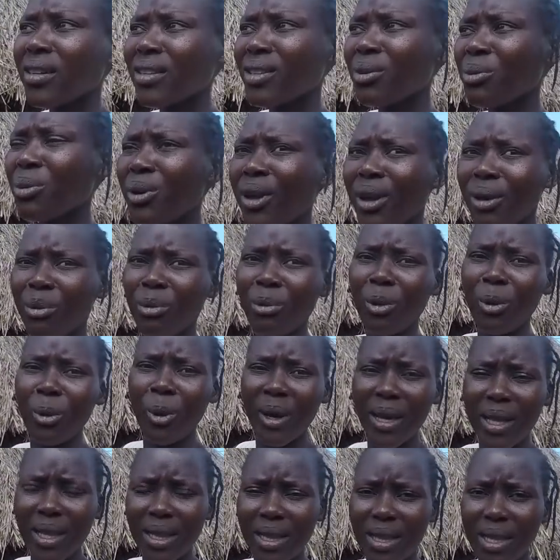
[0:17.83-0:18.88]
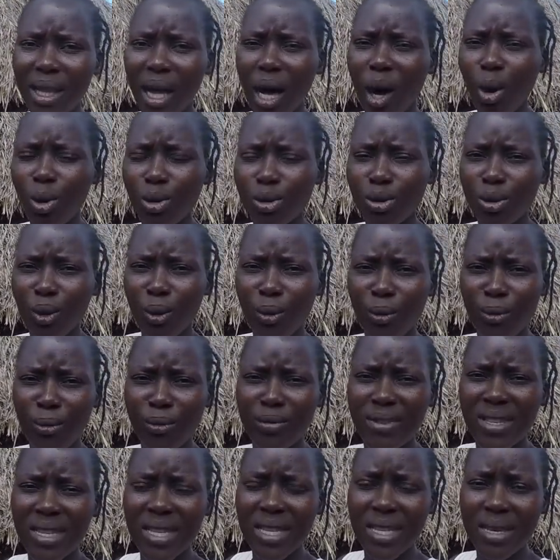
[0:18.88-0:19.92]
cooking oil out of
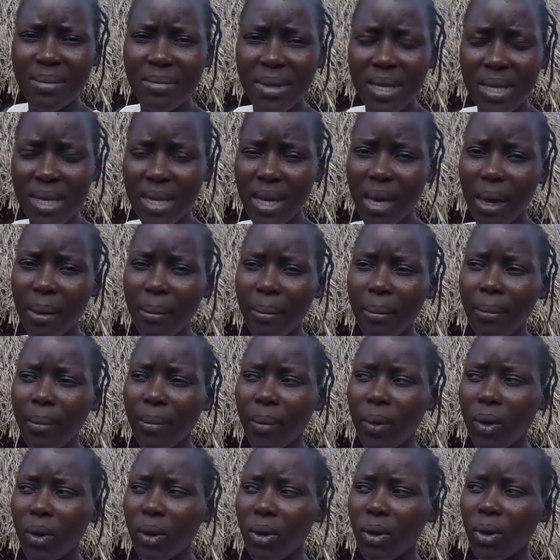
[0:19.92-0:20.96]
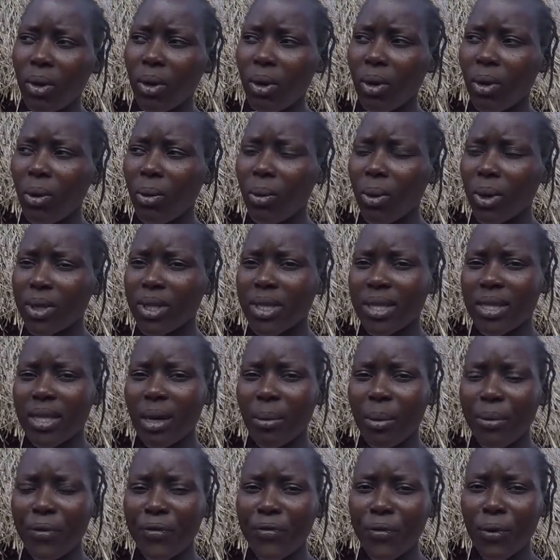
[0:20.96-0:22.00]
simsim or what
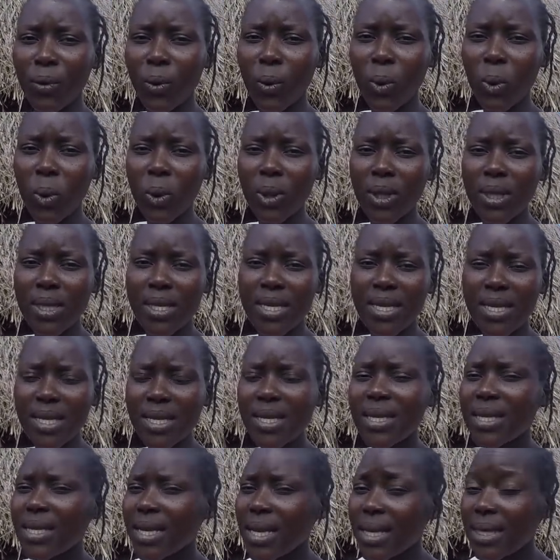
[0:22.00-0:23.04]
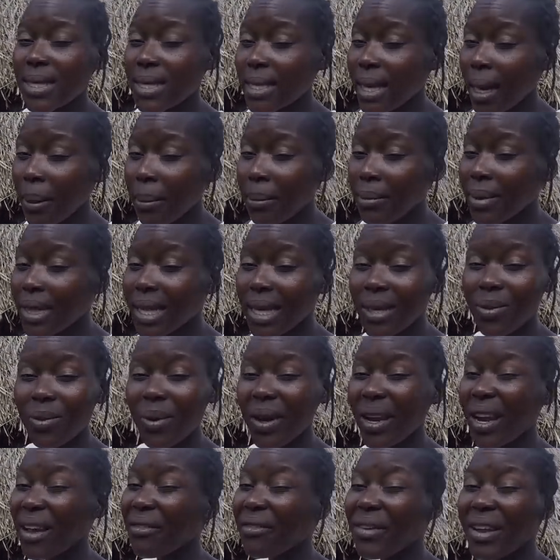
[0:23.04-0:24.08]
some of you call is it say seisam that
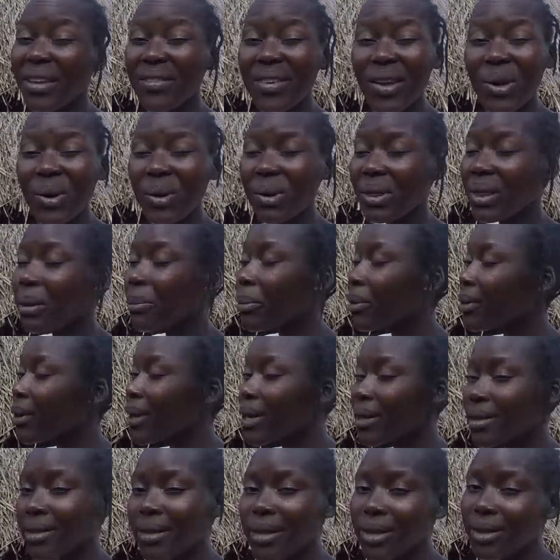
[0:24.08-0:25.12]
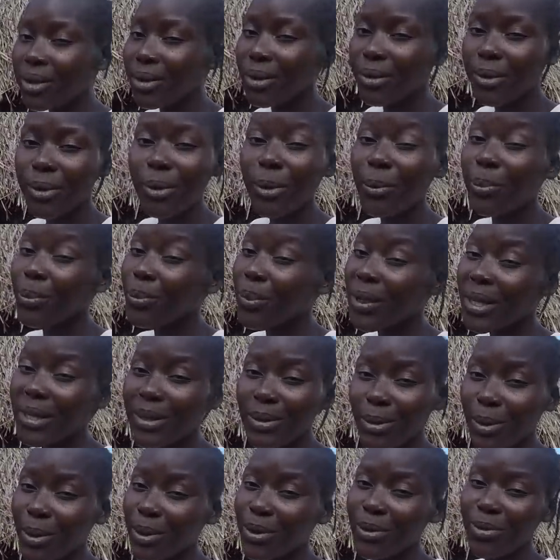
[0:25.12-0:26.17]
one i've never known the pronunciation you're
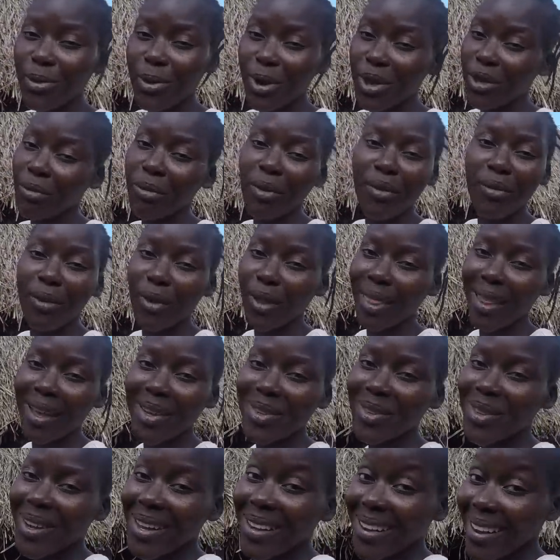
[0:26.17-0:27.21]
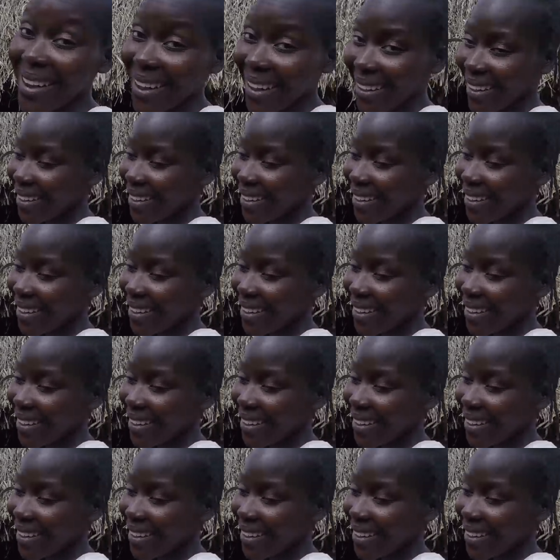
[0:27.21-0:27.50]
please going to forgive me for that one yeah